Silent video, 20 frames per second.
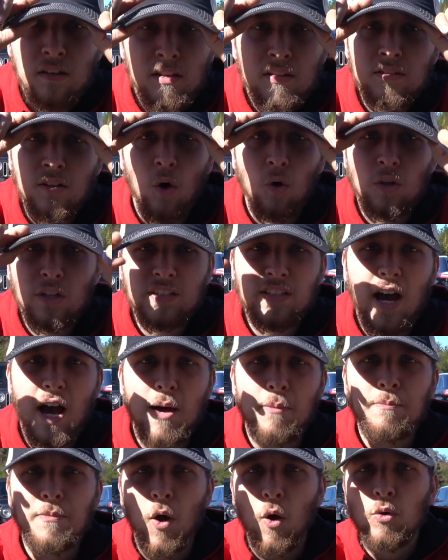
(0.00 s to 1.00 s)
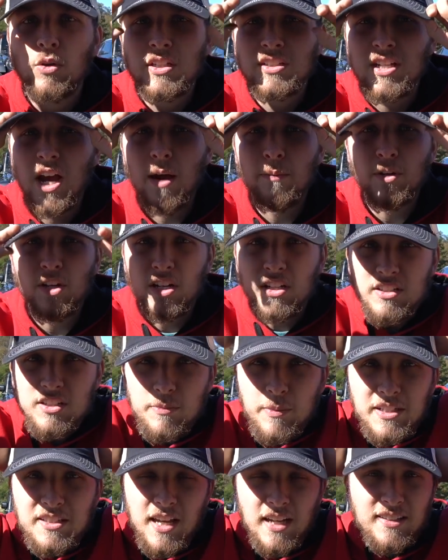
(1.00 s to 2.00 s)
It's the only time. Only time you're gonna
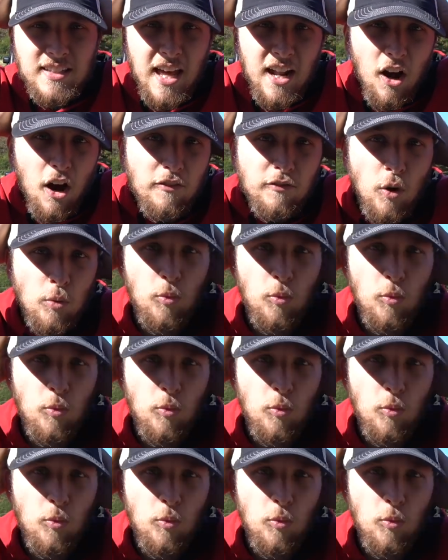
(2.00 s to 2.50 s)
see me take that off.